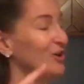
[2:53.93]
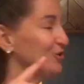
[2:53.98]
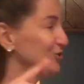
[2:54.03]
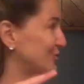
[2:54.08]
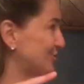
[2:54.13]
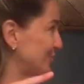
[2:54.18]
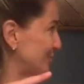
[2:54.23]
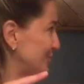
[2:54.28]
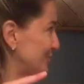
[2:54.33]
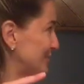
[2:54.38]

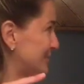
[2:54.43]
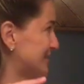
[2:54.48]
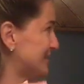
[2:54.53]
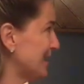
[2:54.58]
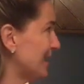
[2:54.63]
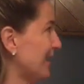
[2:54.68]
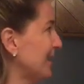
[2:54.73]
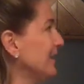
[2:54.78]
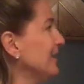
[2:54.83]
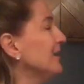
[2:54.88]

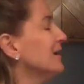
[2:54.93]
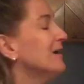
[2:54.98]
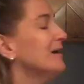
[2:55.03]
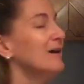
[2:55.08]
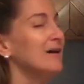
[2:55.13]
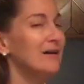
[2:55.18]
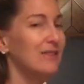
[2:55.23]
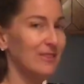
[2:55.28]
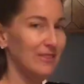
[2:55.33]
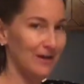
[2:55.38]
Tuesday.
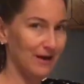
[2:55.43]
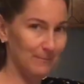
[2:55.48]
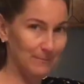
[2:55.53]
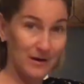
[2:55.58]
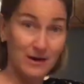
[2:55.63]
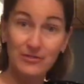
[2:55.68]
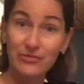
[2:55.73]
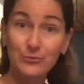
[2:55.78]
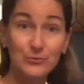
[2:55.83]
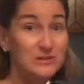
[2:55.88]
The
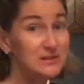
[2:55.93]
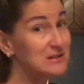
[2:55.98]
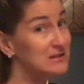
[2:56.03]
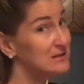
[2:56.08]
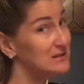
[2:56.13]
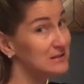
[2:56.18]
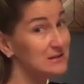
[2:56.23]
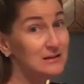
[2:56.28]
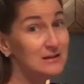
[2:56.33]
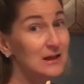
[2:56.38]
month was
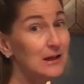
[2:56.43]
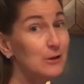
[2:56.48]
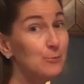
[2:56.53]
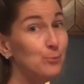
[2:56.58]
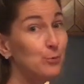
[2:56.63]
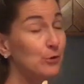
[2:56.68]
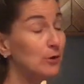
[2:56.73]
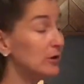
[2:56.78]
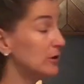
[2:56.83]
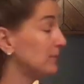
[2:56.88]
still
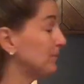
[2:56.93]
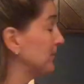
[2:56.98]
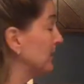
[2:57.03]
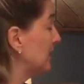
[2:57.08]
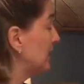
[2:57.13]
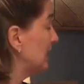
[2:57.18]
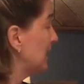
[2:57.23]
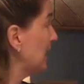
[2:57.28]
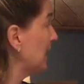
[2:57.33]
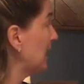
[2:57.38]
April.
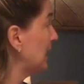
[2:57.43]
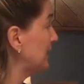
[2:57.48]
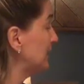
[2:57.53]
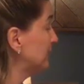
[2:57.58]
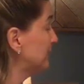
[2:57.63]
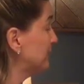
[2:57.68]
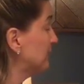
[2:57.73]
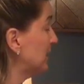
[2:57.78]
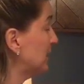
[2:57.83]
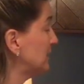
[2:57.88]
And
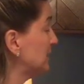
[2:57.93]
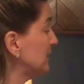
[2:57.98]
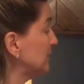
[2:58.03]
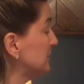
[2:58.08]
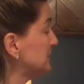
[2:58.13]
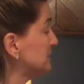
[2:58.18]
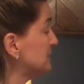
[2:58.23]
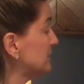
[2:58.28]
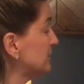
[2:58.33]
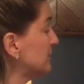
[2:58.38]
if Monday
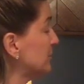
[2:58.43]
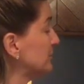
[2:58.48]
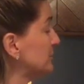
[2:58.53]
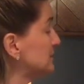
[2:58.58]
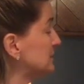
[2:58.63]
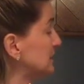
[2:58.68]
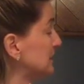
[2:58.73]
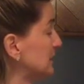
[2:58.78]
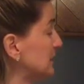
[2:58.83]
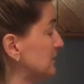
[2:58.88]
was the
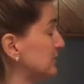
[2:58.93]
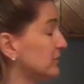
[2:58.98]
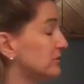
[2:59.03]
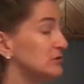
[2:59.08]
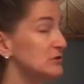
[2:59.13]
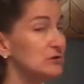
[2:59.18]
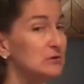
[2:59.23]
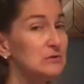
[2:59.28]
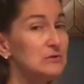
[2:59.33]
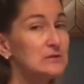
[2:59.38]
13th,
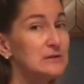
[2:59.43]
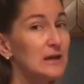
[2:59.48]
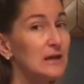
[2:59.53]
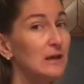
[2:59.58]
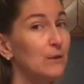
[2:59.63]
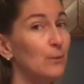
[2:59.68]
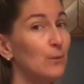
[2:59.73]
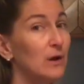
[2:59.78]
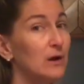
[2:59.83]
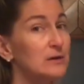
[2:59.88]
Tuesday
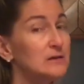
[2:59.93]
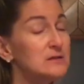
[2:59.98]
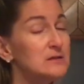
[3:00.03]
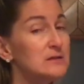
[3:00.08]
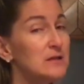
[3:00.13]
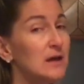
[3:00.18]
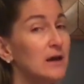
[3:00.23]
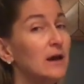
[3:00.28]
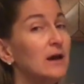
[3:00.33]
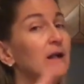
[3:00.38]
was
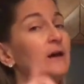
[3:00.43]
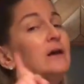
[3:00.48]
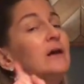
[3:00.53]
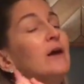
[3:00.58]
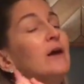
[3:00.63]
the